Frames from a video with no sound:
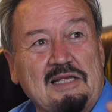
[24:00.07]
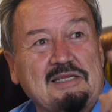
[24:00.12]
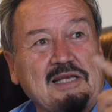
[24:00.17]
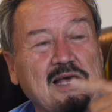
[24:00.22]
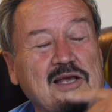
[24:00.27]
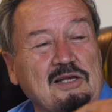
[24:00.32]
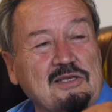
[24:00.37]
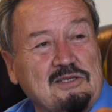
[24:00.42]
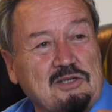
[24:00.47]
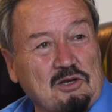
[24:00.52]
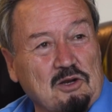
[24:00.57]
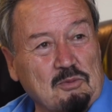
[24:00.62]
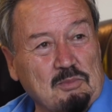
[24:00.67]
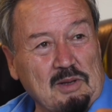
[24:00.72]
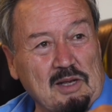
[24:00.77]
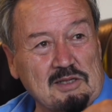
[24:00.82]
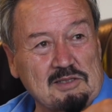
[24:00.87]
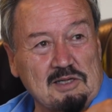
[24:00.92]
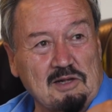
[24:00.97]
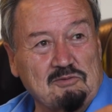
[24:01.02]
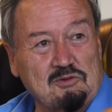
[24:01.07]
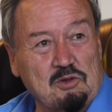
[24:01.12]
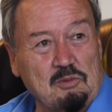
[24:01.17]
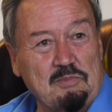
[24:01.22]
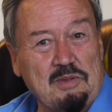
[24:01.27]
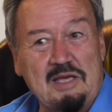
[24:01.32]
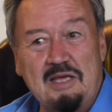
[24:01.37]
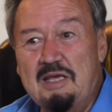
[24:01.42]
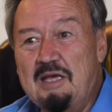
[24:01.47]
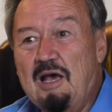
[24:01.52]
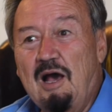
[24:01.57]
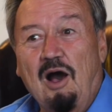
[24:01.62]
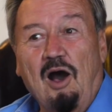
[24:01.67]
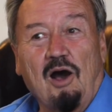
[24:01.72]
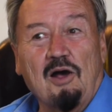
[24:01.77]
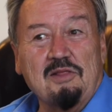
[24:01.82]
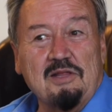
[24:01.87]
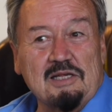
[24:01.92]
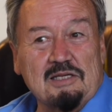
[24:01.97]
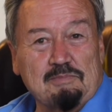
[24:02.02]
as I consider myself to be
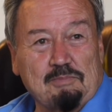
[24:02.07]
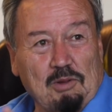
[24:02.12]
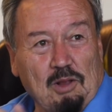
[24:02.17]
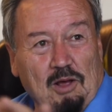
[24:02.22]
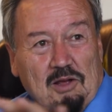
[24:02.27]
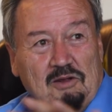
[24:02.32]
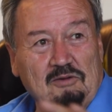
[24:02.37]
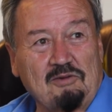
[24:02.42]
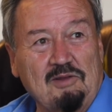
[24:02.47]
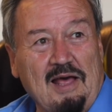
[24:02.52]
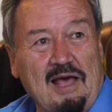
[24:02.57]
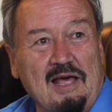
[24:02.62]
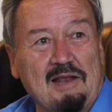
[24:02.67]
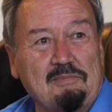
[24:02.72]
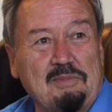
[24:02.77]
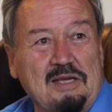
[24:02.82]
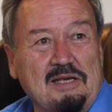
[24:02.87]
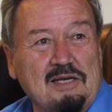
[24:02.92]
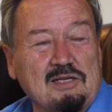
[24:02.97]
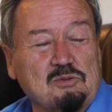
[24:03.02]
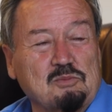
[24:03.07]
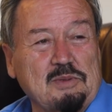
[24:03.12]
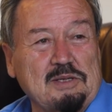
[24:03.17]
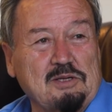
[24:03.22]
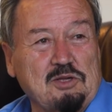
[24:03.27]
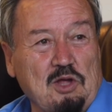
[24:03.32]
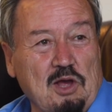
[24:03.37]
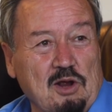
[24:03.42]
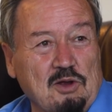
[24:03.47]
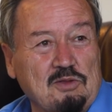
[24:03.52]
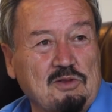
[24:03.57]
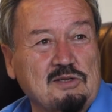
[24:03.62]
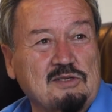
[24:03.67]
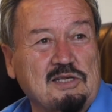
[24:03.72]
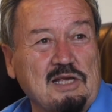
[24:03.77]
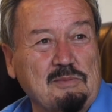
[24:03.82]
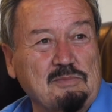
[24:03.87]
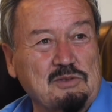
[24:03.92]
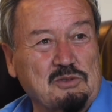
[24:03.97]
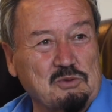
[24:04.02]
on this plot of land because we share the
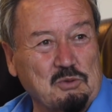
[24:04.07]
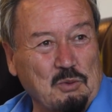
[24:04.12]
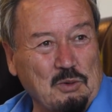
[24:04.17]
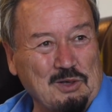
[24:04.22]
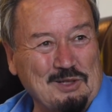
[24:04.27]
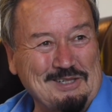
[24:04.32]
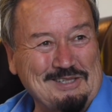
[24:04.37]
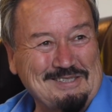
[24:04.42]
same soil.